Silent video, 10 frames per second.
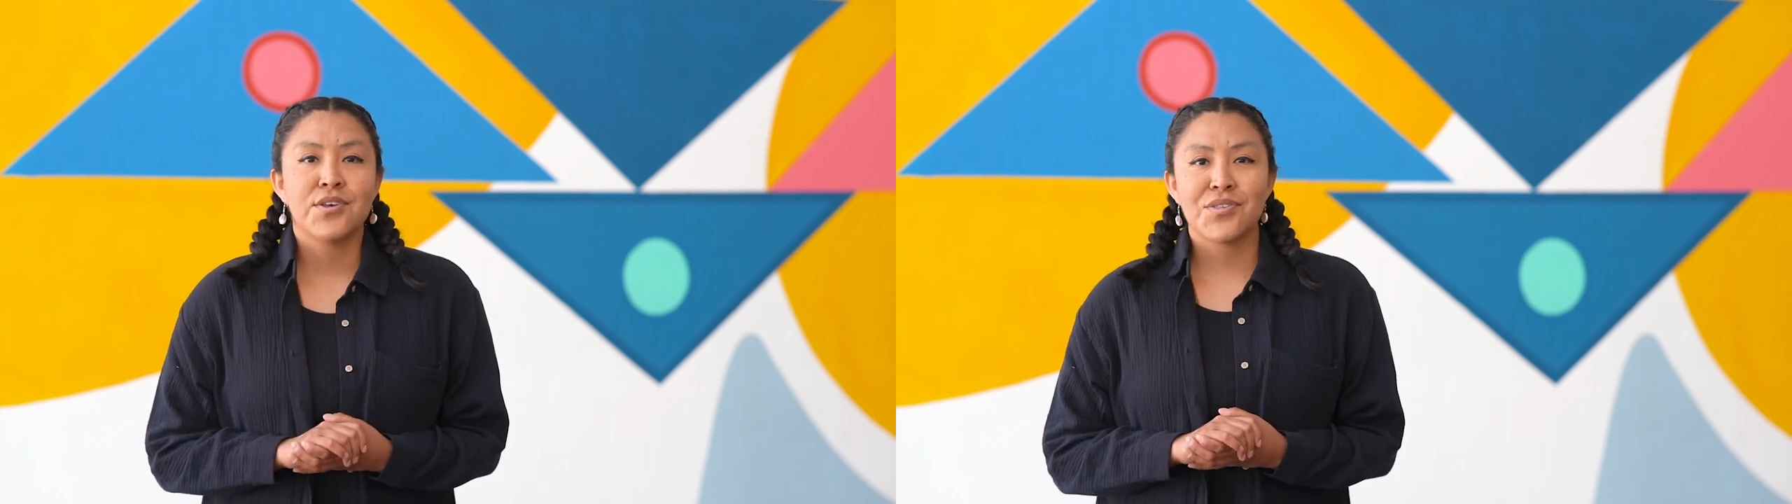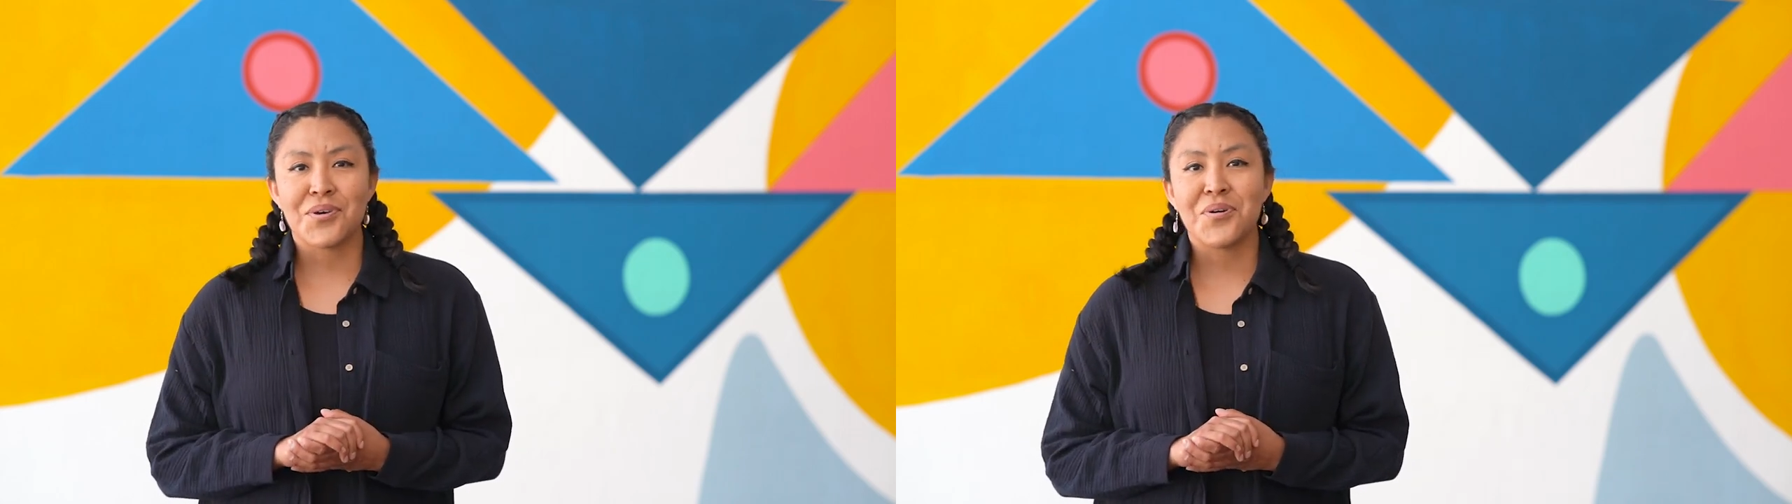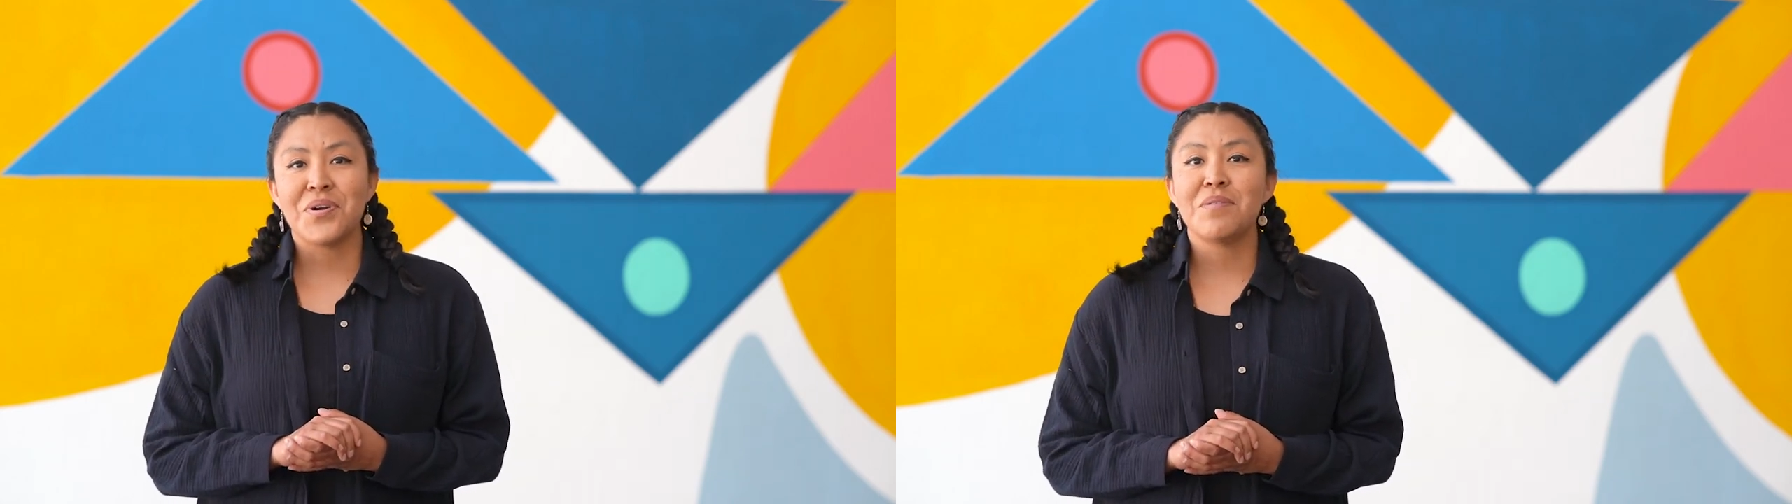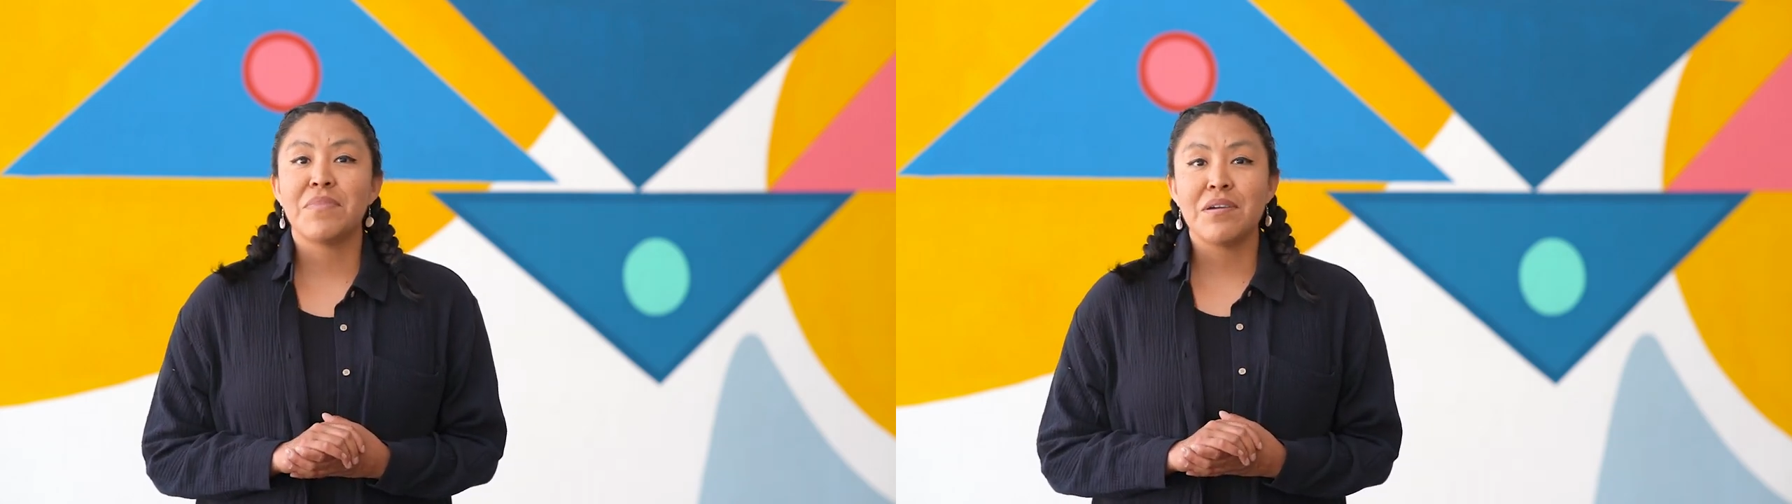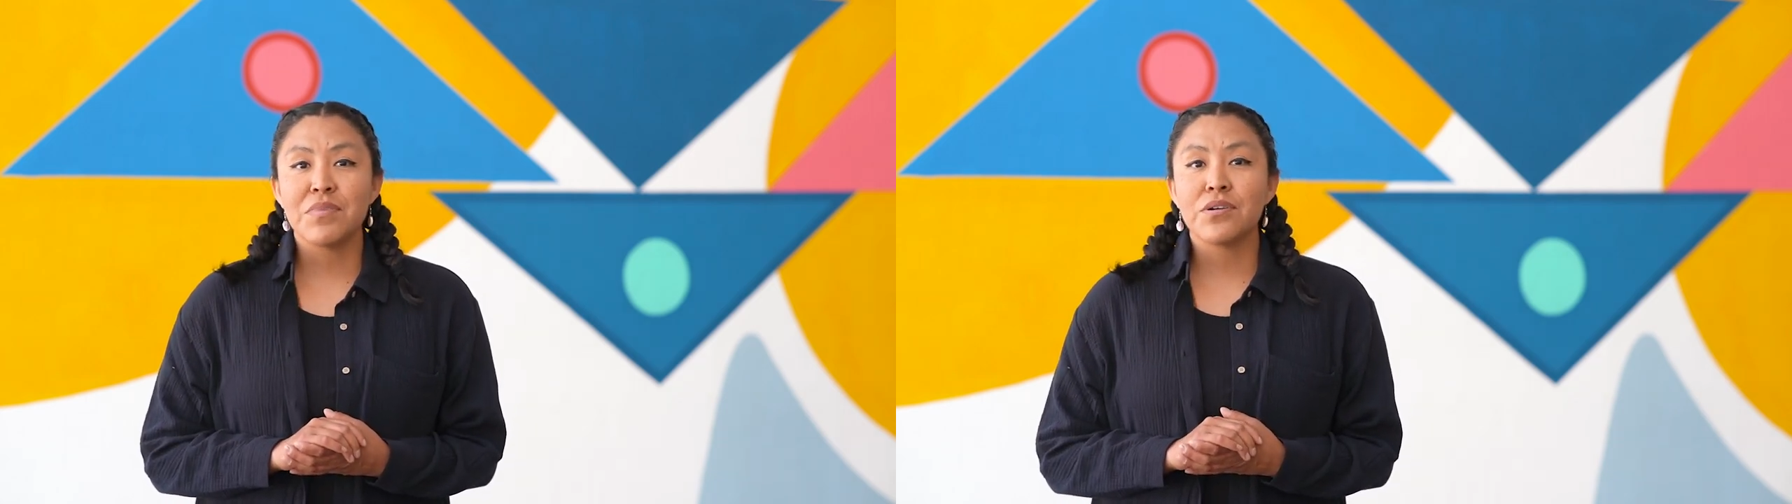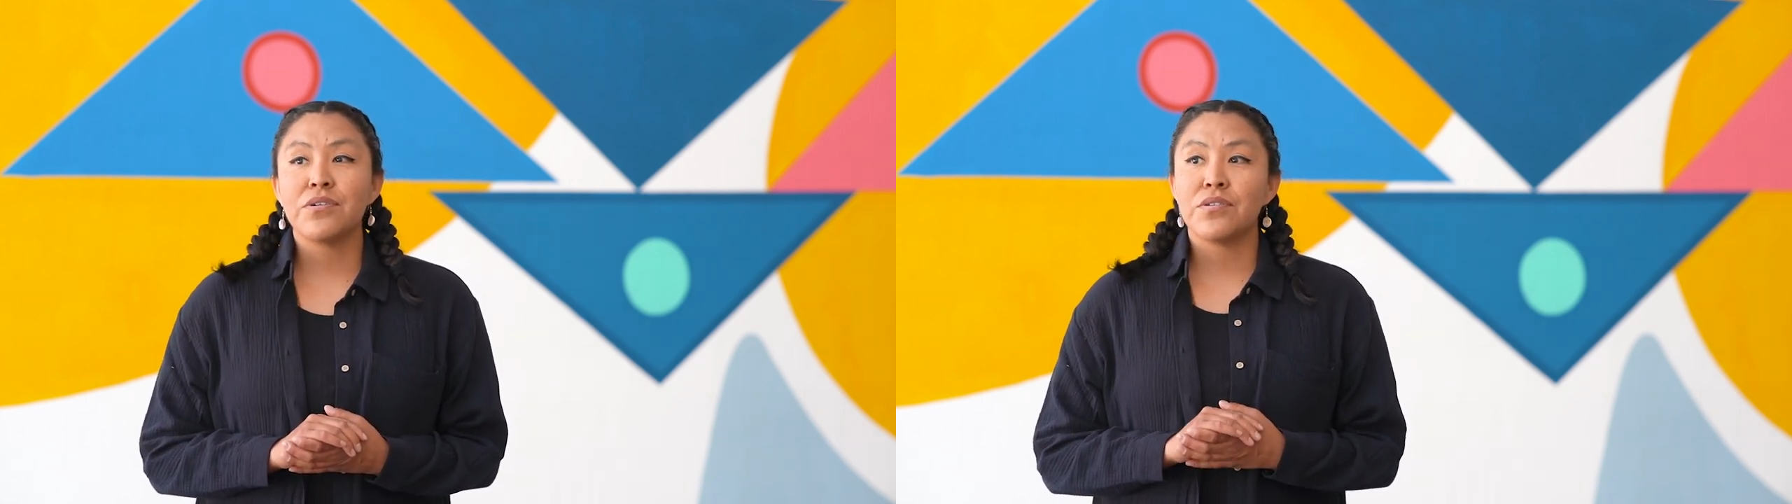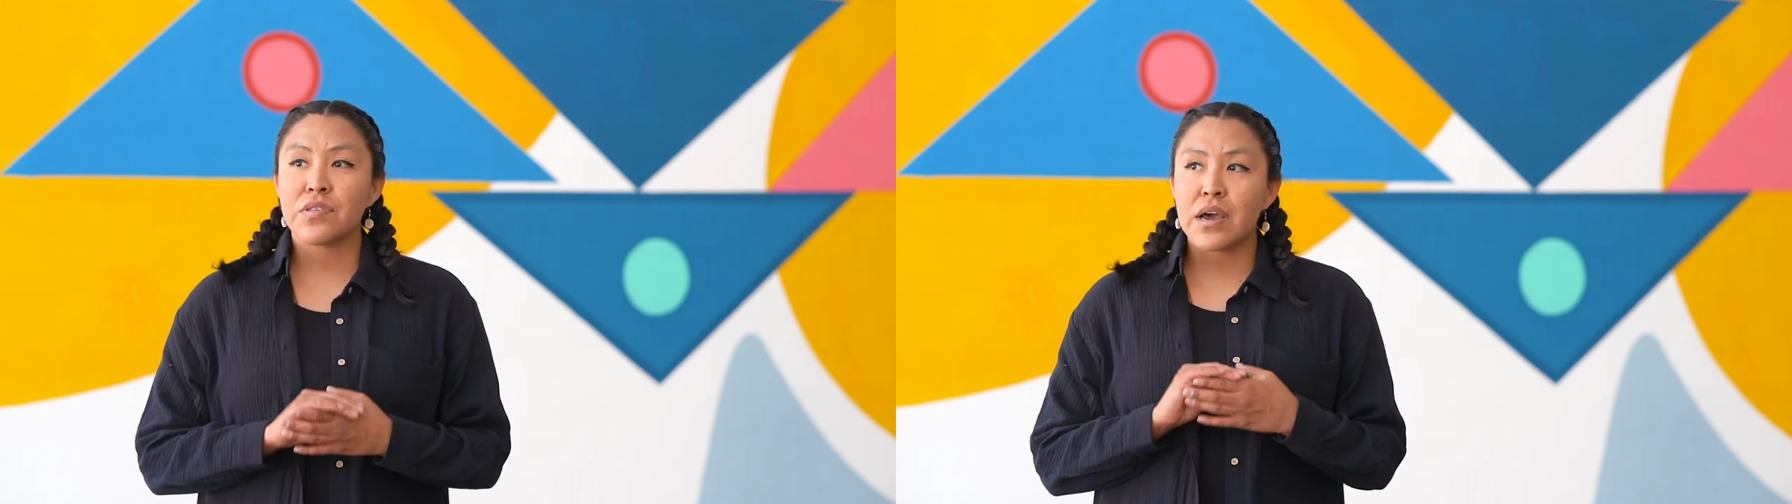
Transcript: So in my murals,